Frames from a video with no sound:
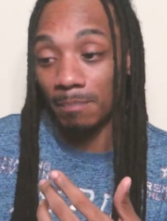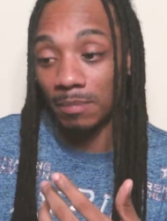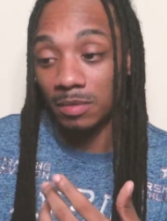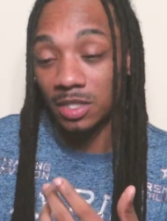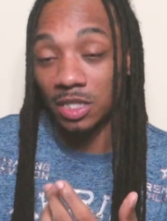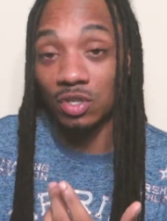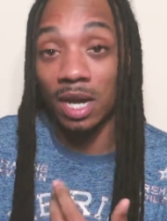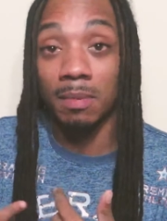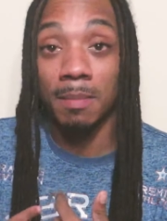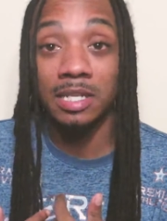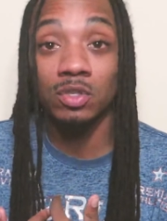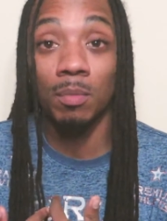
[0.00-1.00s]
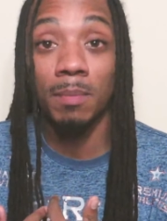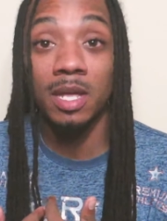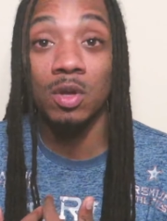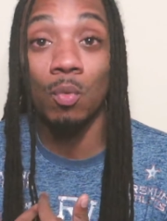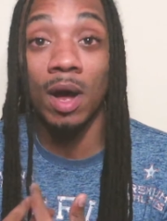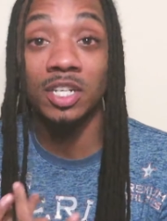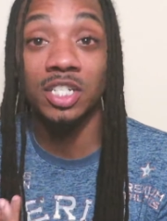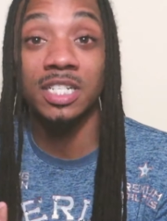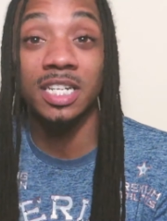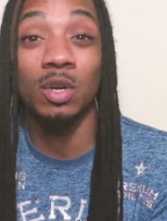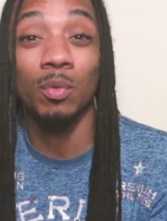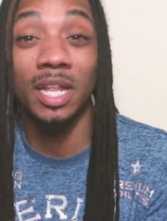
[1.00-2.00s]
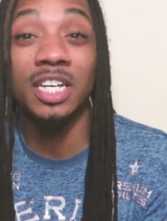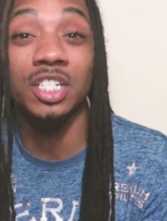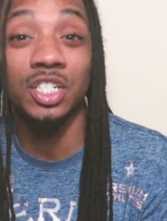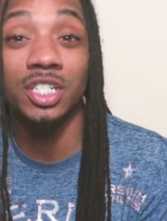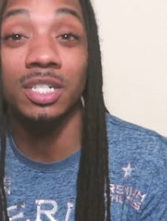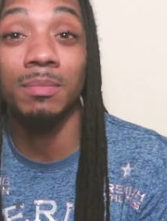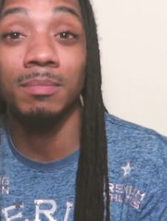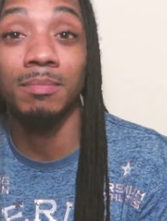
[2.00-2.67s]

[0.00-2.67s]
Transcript: She tried to mess with me while she's in a relationship.